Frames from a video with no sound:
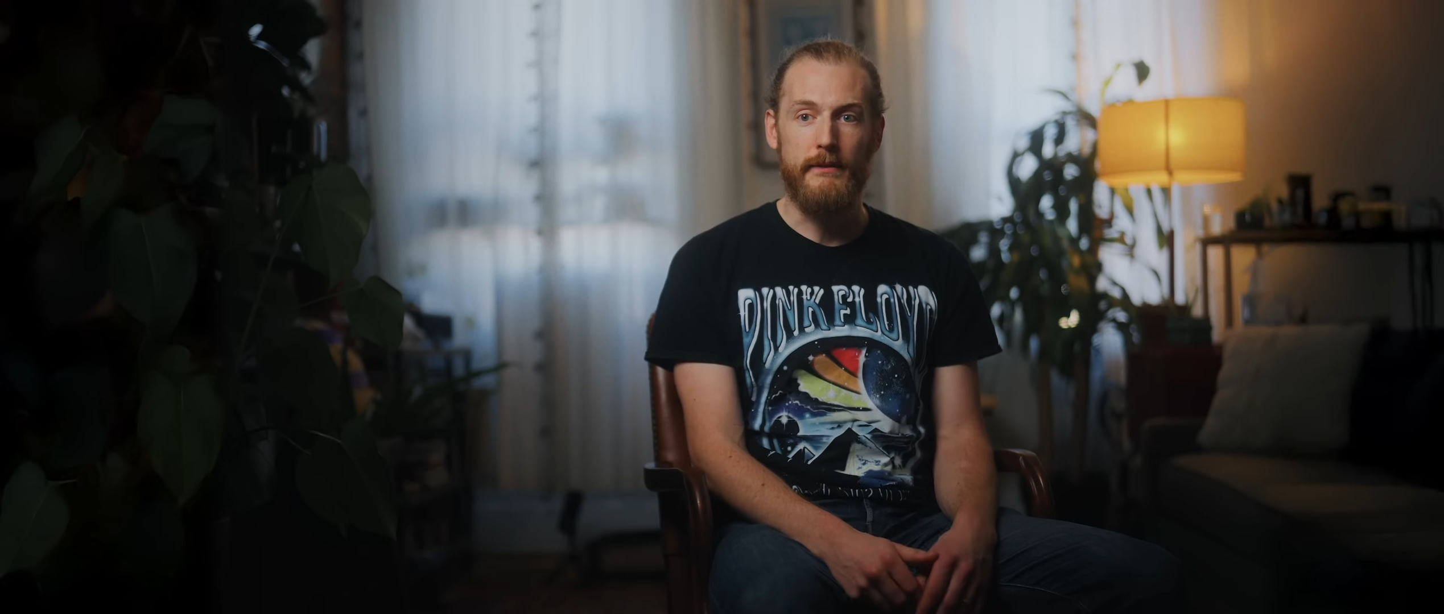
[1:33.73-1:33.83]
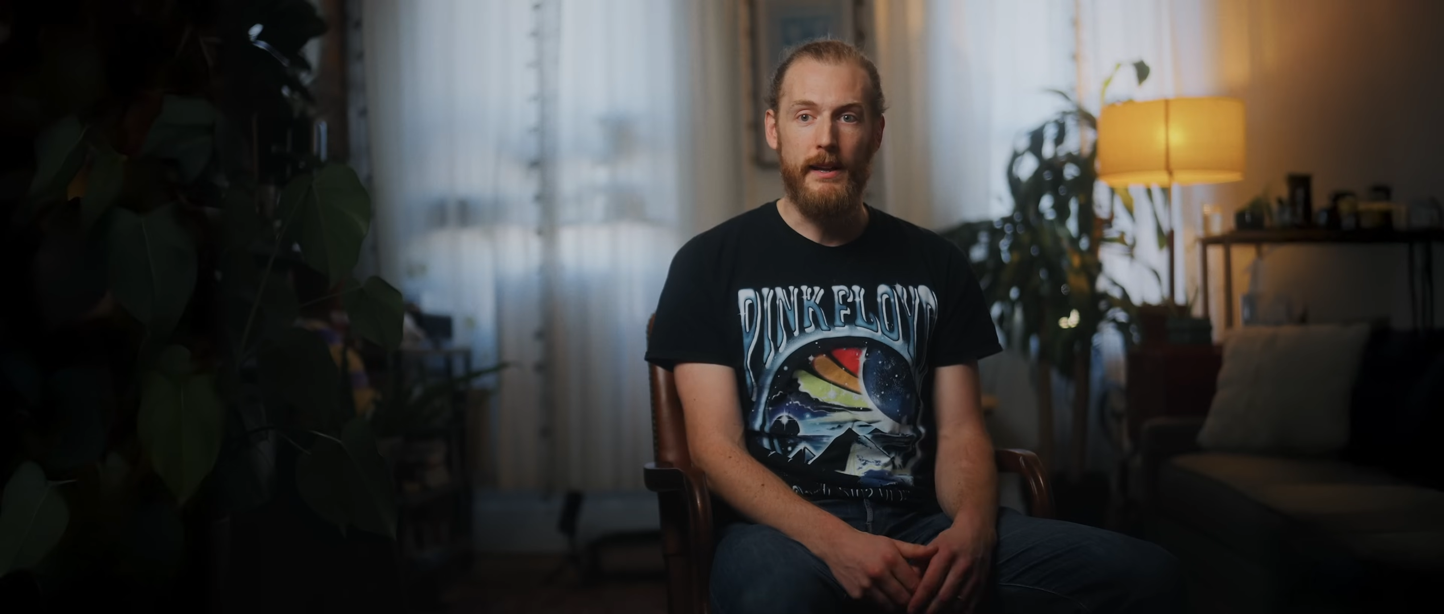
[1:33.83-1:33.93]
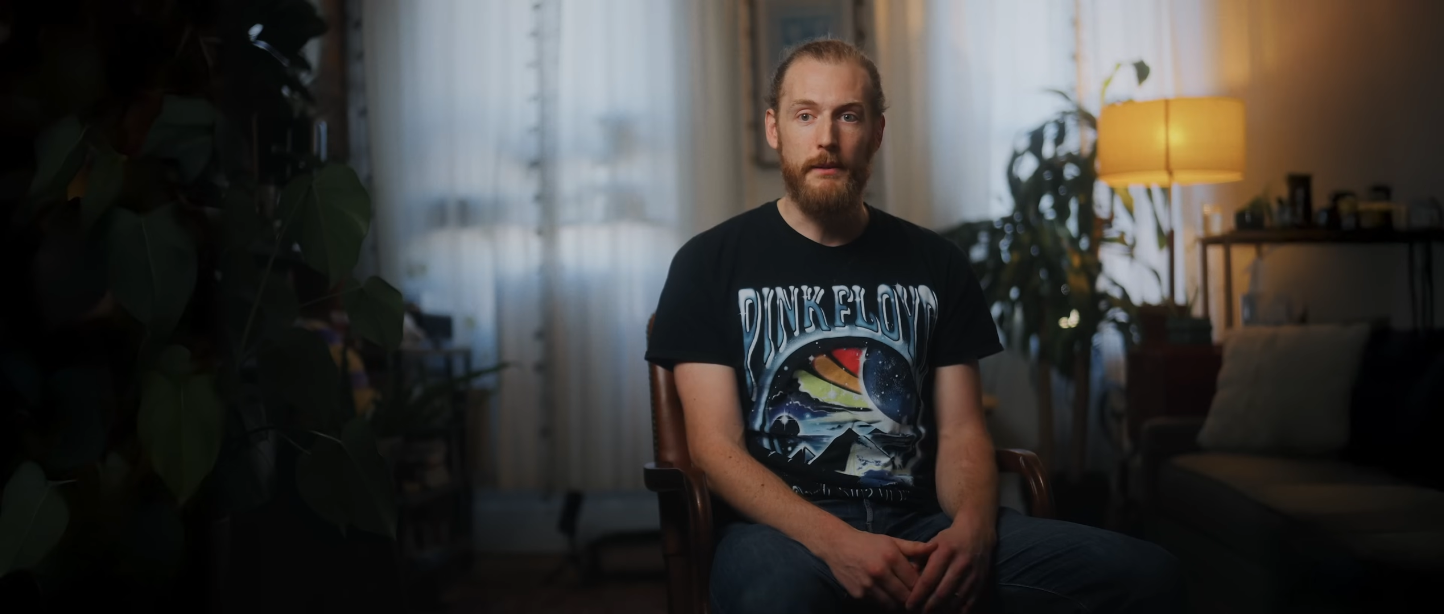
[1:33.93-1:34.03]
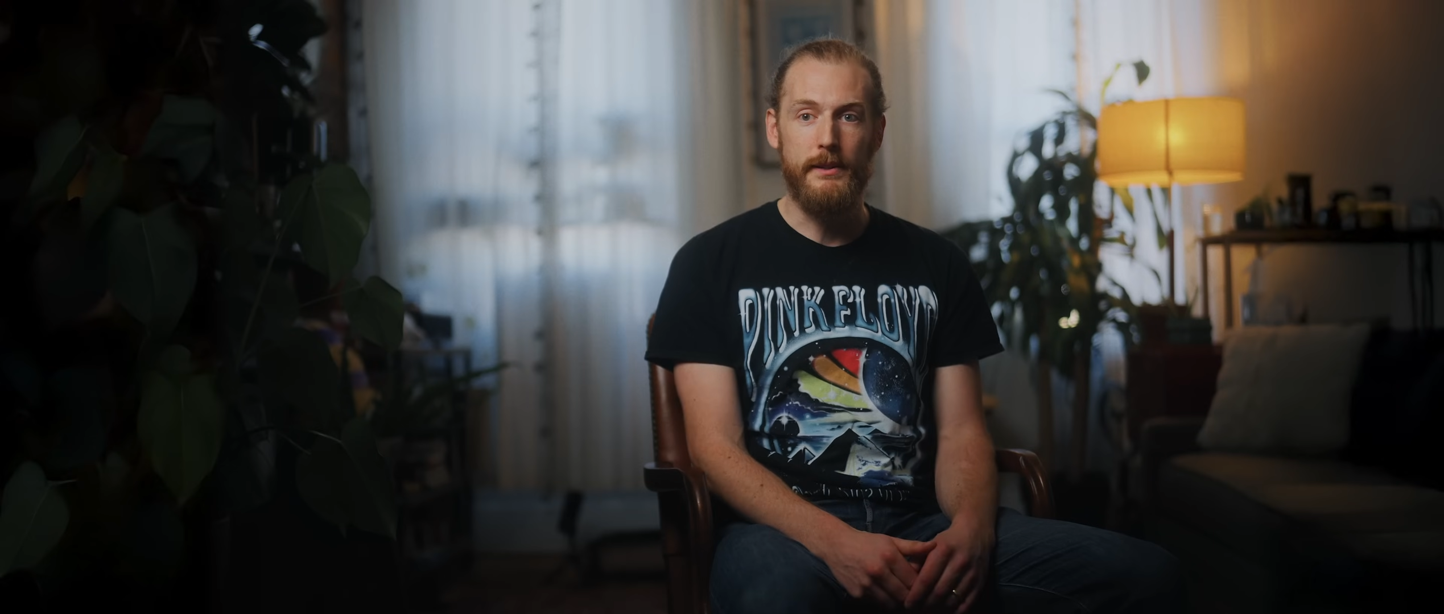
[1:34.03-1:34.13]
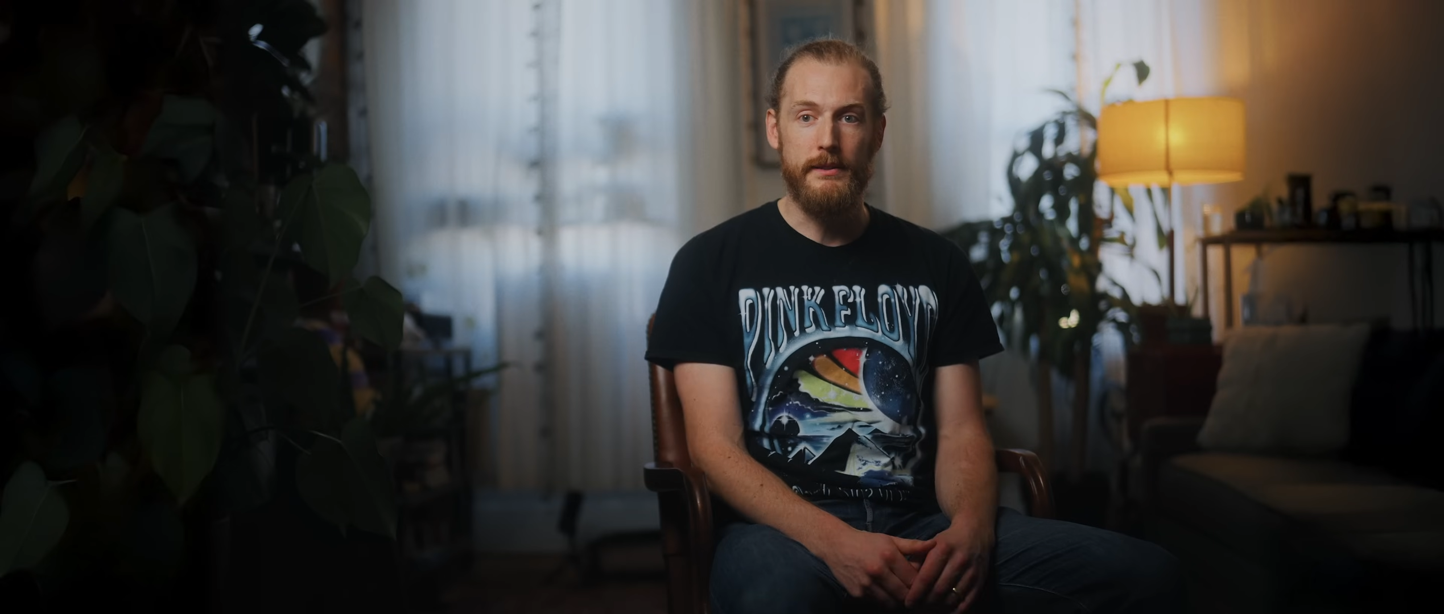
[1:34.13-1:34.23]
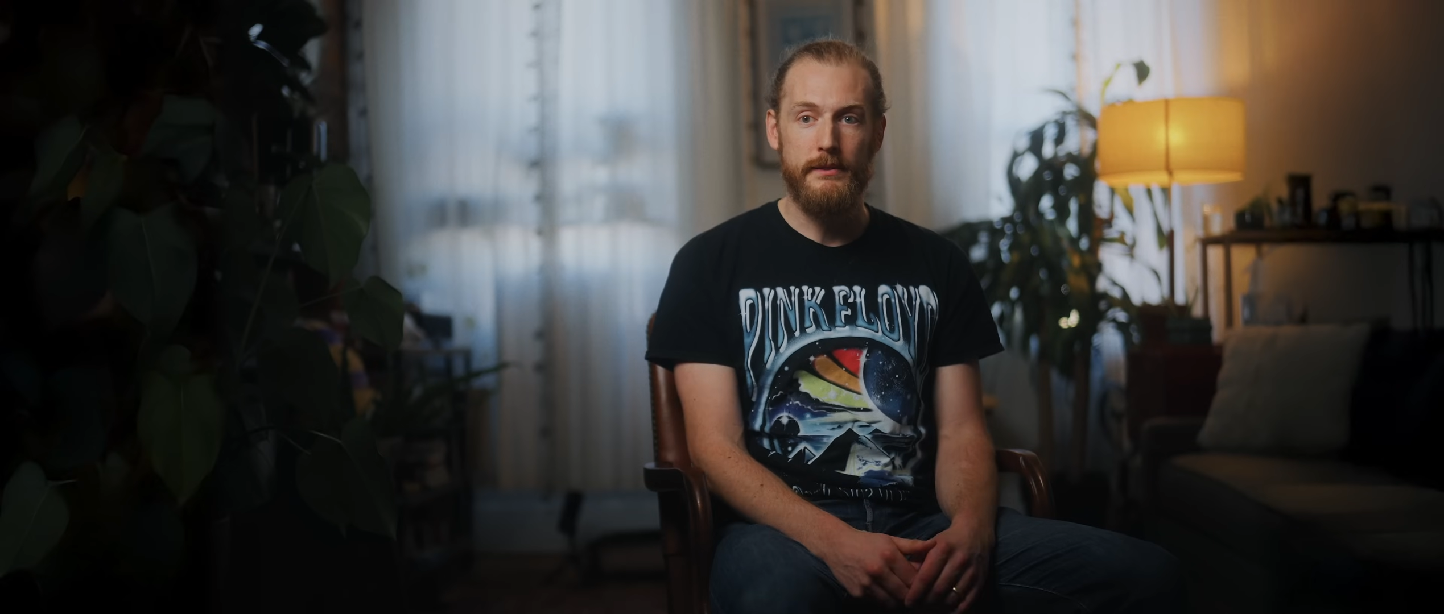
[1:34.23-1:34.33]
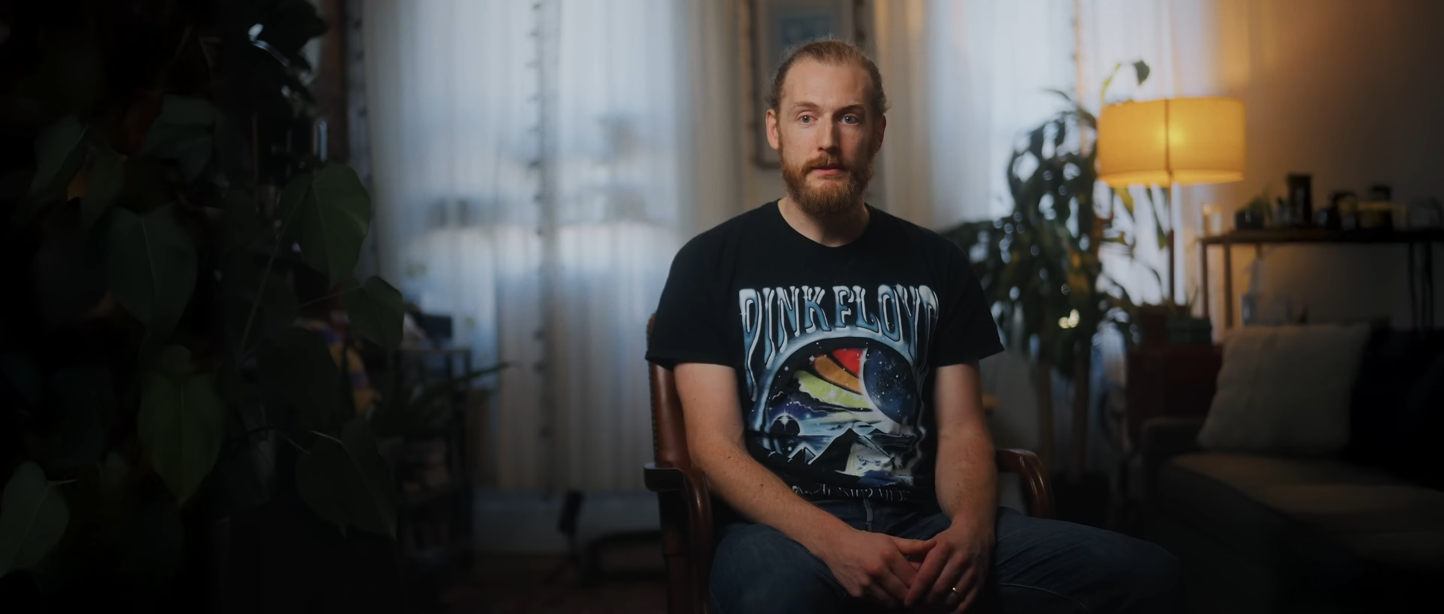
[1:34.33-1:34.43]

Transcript: developers.